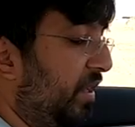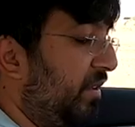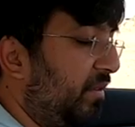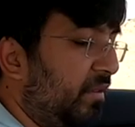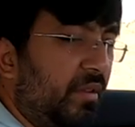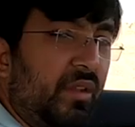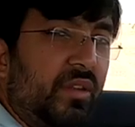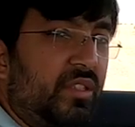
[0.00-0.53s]

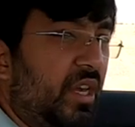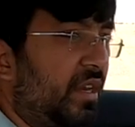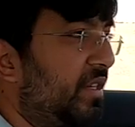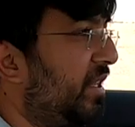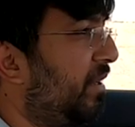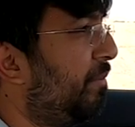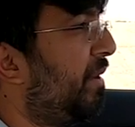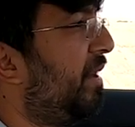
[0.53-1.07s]
this
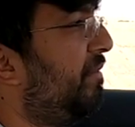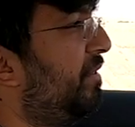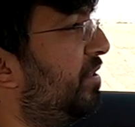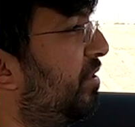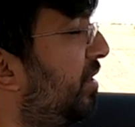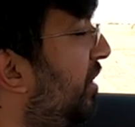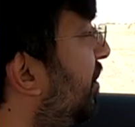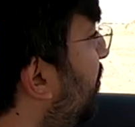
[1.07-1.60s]
charging pad
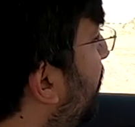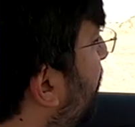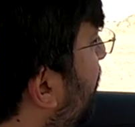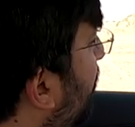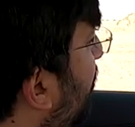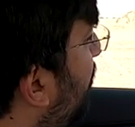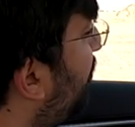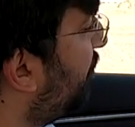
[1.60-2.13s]
which you can use
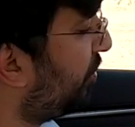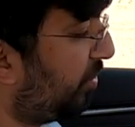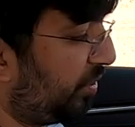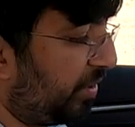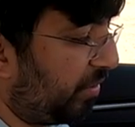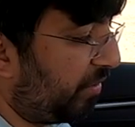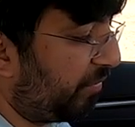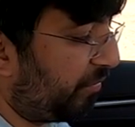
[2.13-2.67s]
to
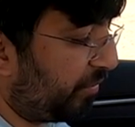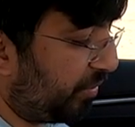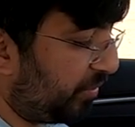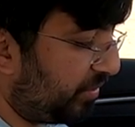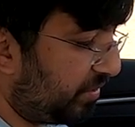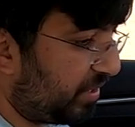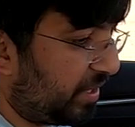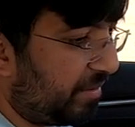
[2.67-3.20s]
store your
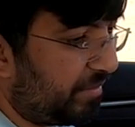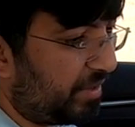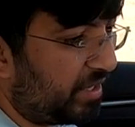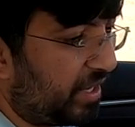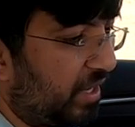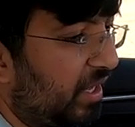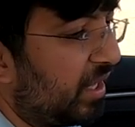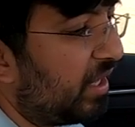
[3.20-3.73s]
phones and
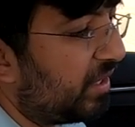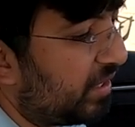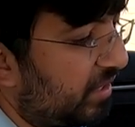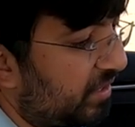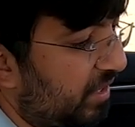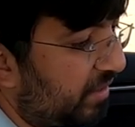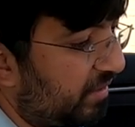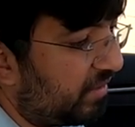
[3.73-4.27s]
everything.
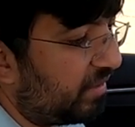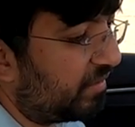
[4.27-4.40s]
Then there is